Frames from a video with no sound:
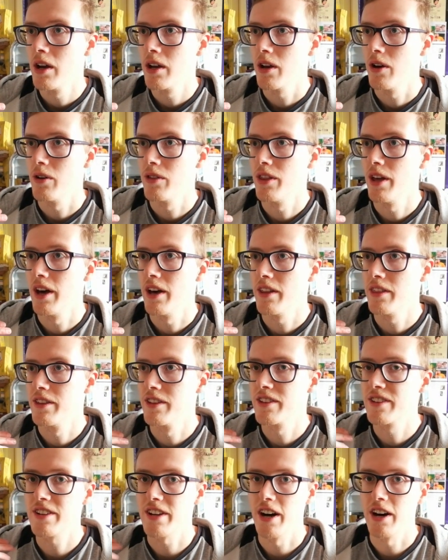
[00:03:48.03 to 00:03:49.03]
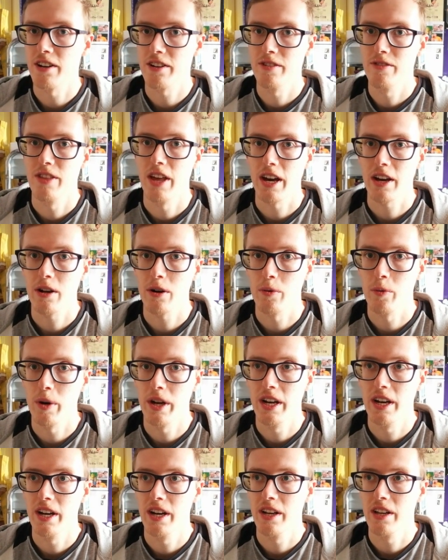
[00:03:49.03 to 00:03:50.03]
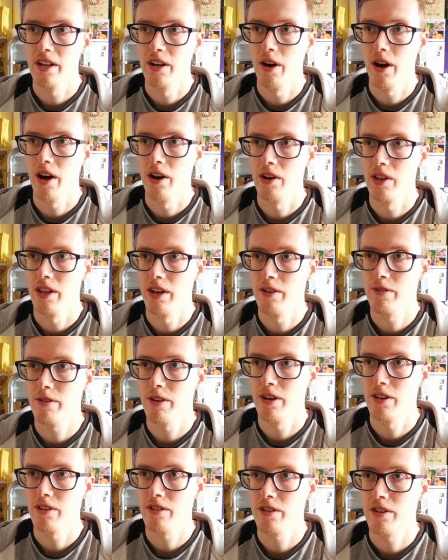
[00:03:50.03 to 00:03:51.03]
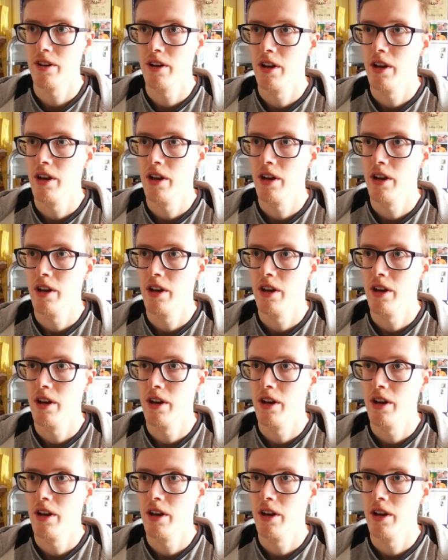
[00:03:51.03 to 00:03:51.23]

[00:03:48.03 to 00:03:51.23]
the start of their career, how they first,